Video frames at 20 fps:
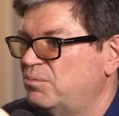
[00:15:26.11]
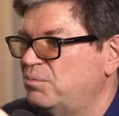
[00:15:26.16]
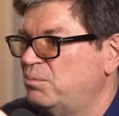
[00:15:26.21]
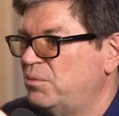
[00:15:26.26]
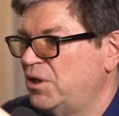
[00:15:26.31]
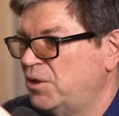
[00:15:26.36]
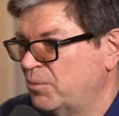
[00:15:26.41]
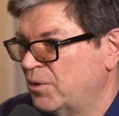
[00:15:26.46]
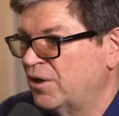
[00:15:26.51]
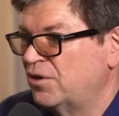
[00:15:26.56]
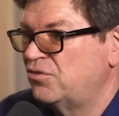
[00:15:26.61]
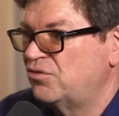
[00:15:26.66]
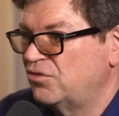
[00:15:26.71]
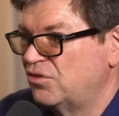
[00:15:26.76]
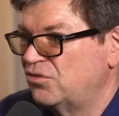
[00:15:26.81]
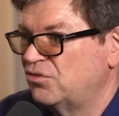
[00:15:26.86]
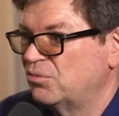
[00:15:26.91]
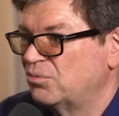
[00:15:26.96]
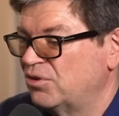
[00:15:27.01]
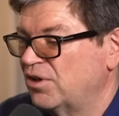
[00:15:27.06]
minimize
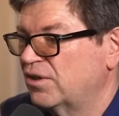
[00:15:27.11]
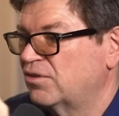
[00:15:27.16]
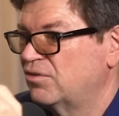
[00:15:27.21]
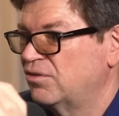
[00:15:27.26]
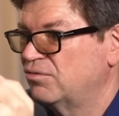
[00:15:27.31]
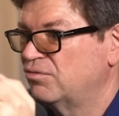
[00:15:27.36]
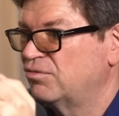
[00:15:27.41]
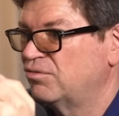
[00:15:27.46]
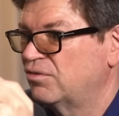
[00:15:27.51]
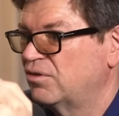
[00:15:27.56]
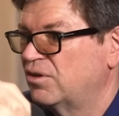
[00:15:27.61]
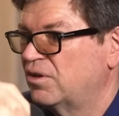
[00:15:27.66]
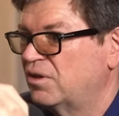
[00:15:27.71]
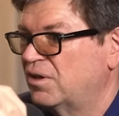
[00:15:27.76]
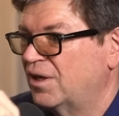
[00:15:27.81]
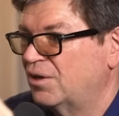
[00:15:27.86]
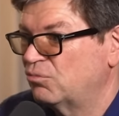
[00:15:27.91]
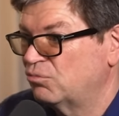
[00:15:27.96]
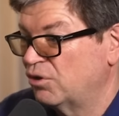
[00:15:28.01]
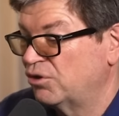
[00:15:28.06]
this objective
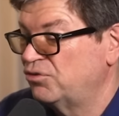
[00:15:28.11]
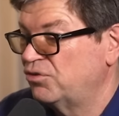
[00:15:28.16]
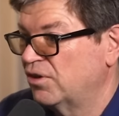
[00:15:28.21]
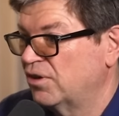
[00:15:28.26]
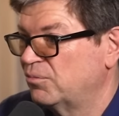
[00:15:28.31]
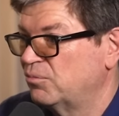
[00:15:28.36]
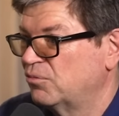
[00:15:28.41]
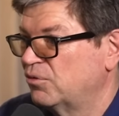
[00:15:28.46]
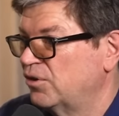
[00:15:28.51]
at runtime.